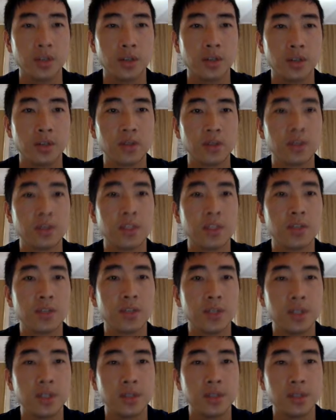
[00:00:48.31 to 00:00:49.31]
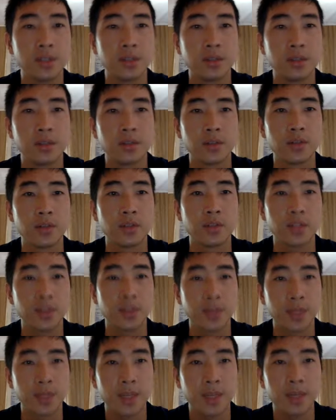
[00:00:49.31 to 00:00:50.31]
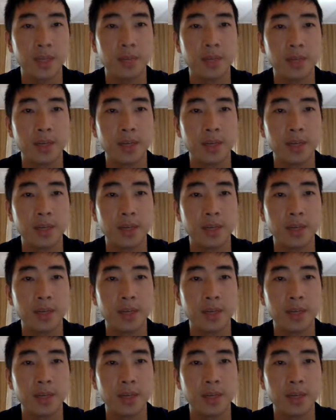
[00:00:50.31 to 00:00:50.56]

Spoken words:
on 17th of September